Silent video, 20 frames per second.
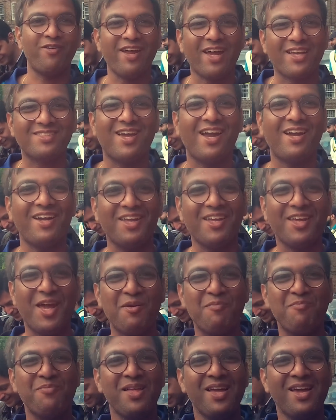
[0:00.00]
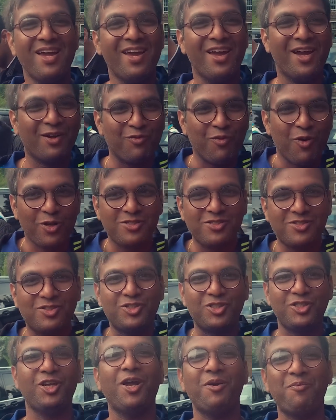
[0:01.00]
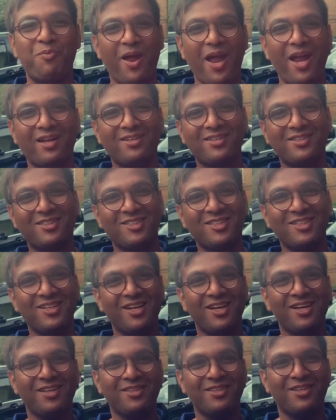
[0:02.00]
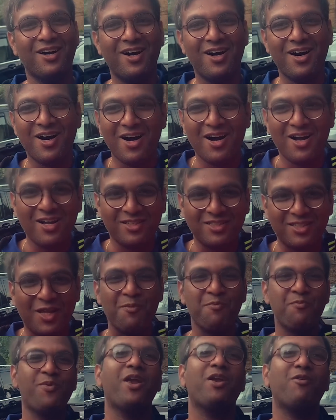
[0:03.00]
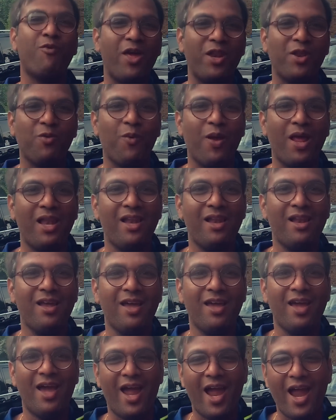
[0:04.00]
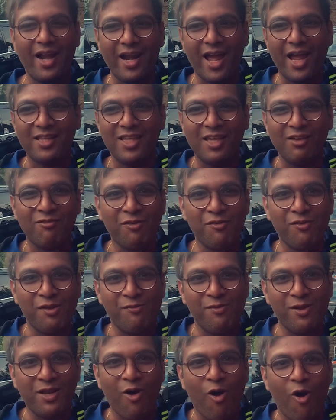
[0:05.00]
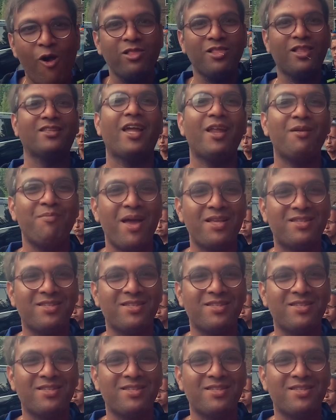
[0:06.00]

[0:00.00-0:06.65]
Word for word: very exciting game. It was cheer packed. The team played very well, and I think we will win all the ten